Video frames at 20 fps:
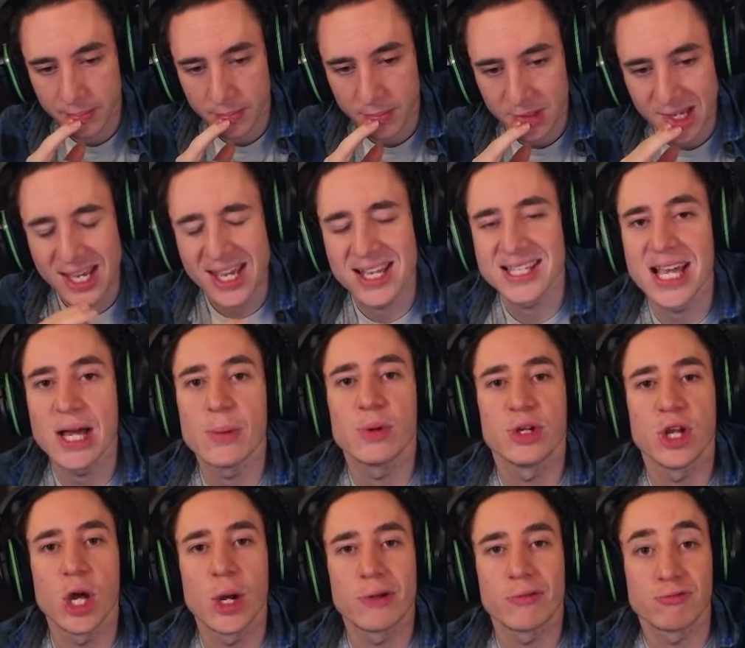Here's how we'll
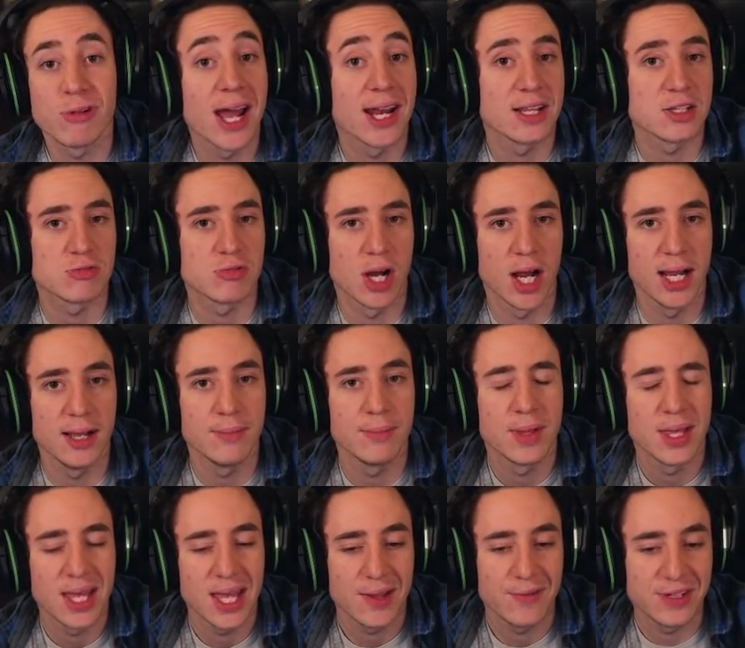know if Rad is right.
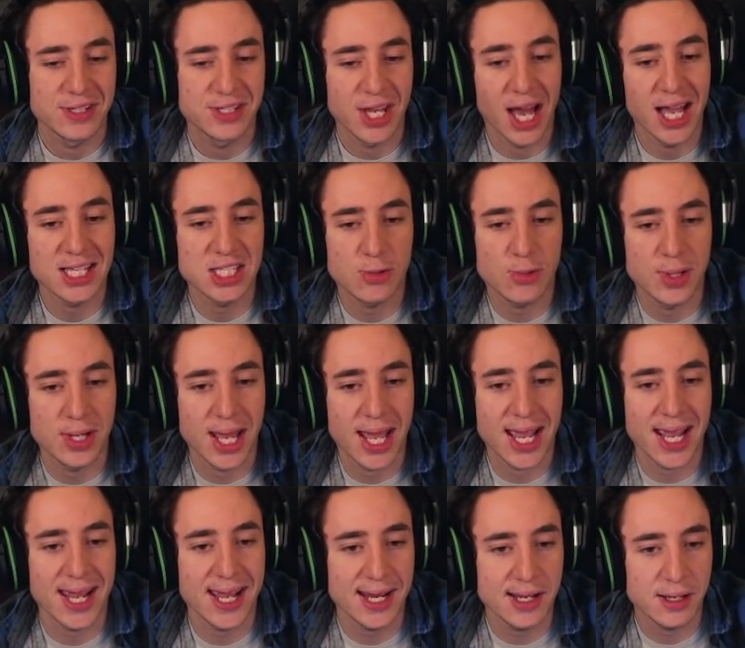If he dies to an
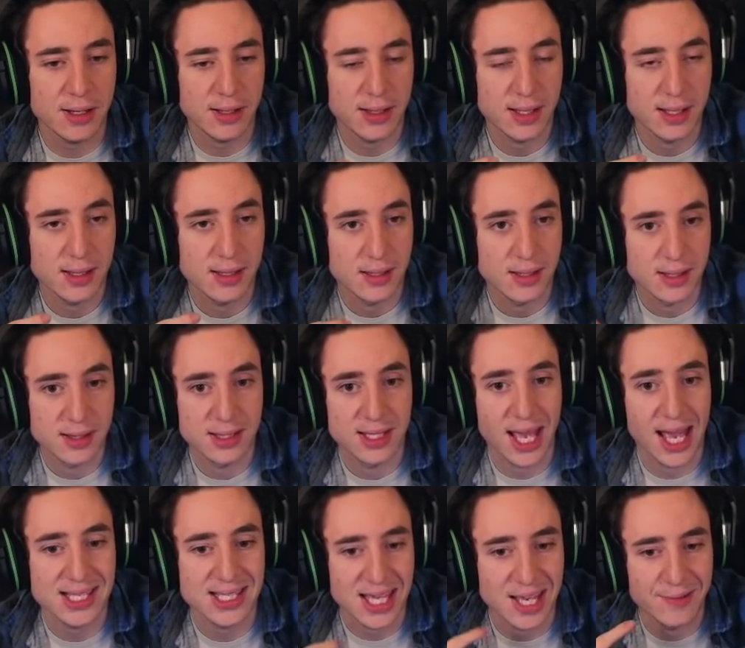aid,
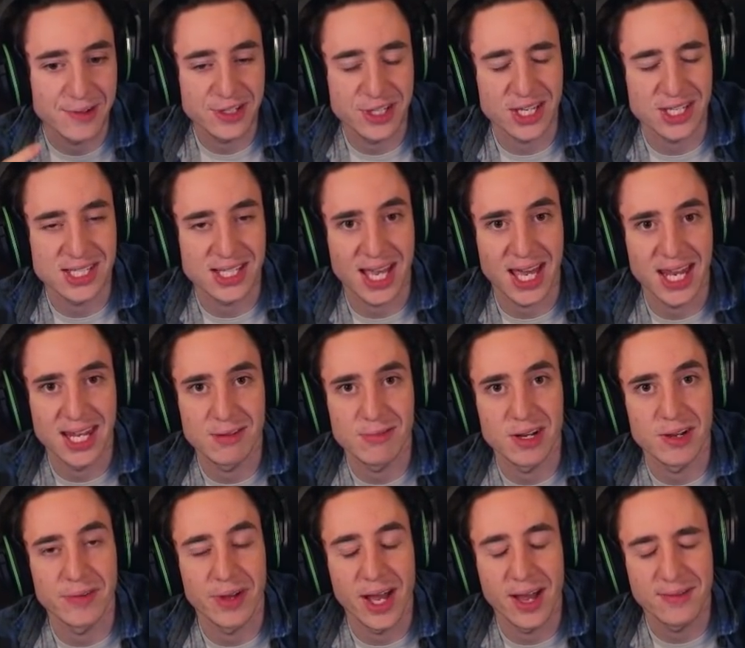yes, and if he doesn't get any
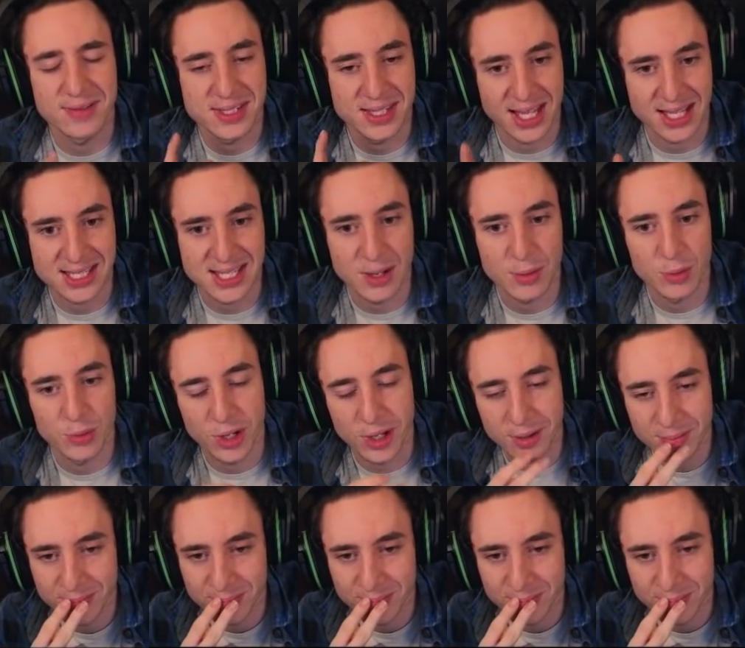revives, that's how we'll know.